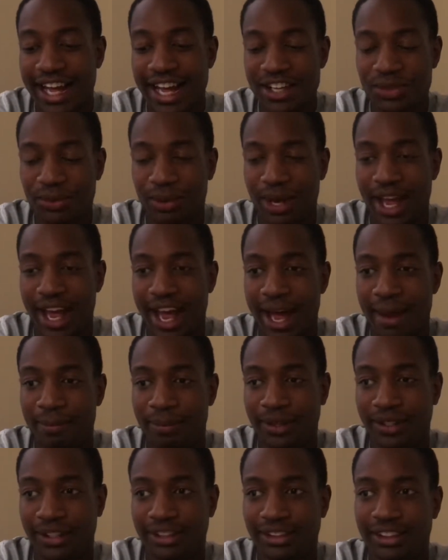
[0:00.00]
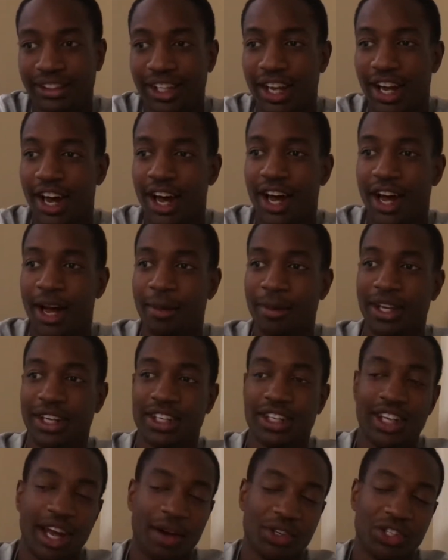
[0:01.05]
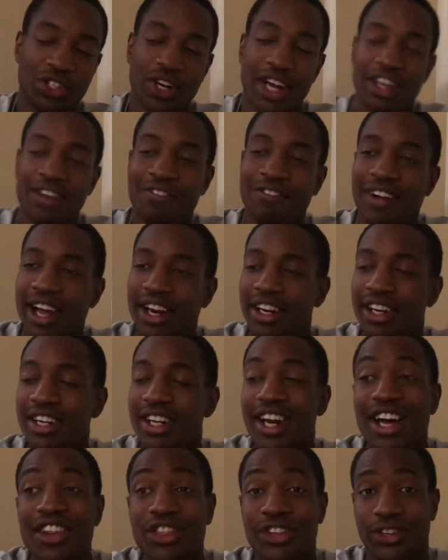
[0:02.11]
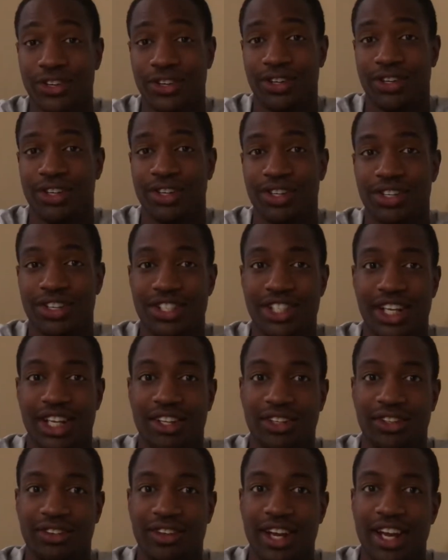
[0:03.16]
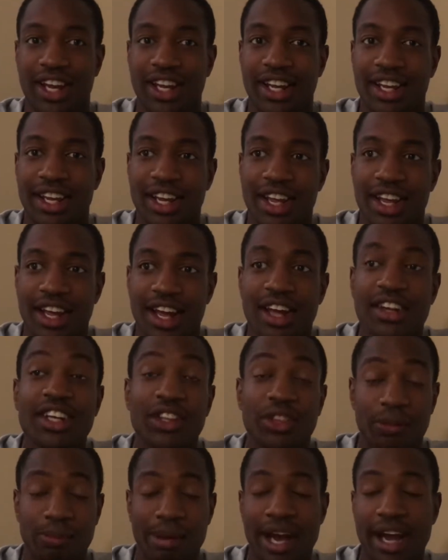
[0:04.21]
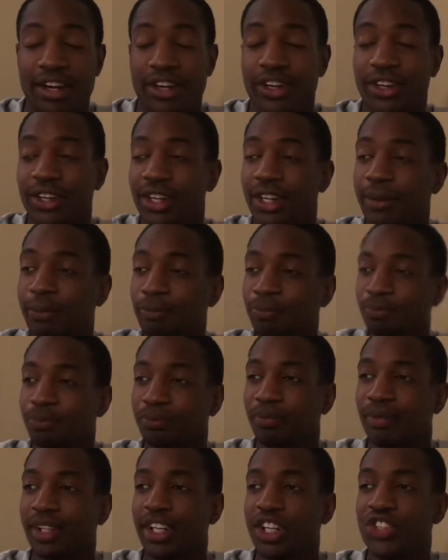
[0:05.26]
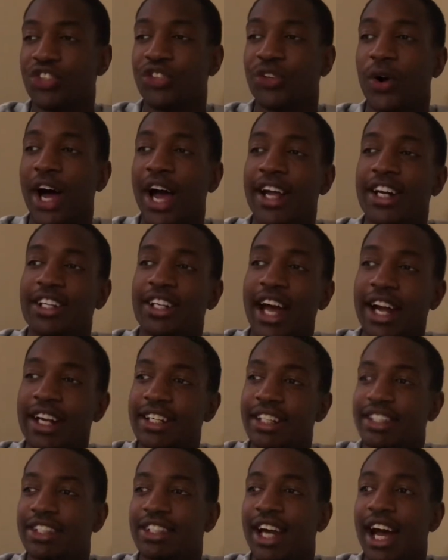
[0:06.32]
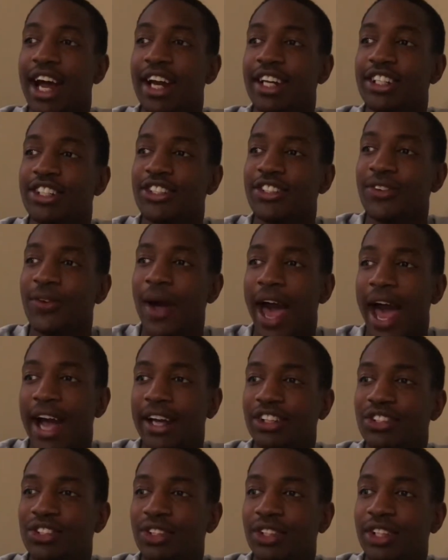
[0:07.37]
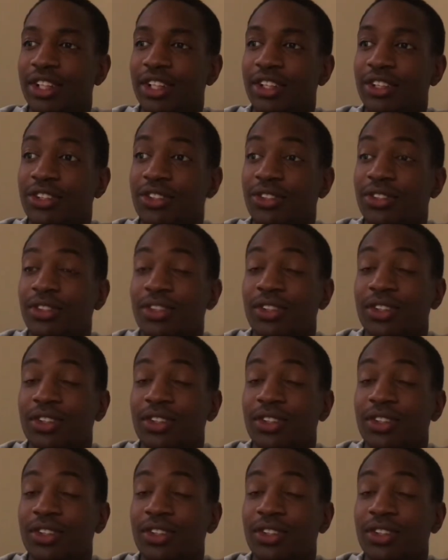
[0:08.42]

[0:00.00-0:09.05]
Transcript: that's what happened. Uh, and then I was trying to find another seller, right? Another buyer. And so I, I decided to actually